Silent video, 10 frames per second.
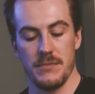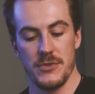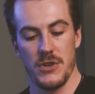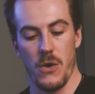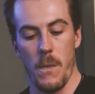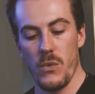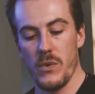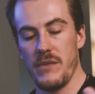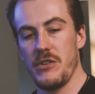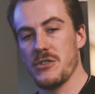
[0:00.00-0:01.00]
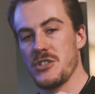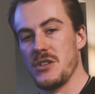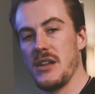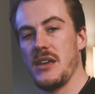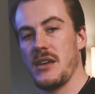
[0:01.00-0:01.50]
So whenever you're
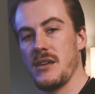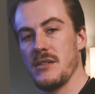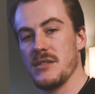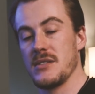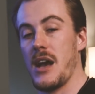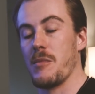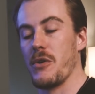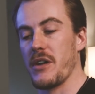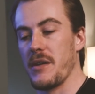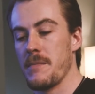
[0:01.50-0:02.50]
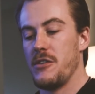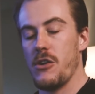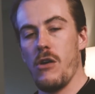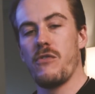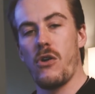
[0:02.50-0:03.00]
studying the stock market, the
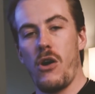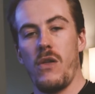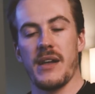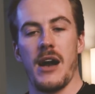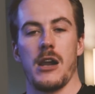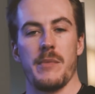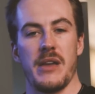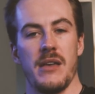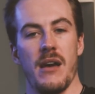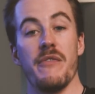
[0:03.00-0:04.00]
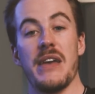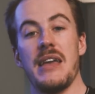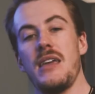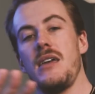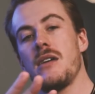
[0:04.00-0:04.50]
overall economy of
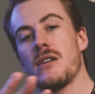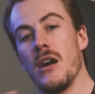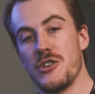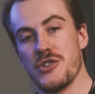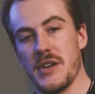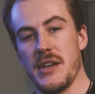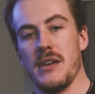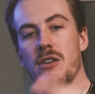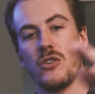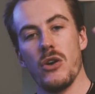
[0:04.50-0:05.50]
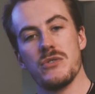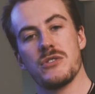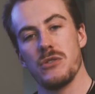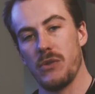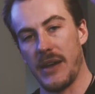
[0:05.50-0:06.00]
any country goes
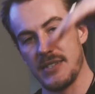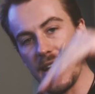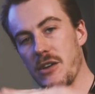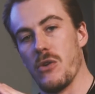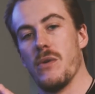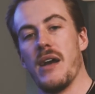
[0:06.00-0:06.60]
through a cycle.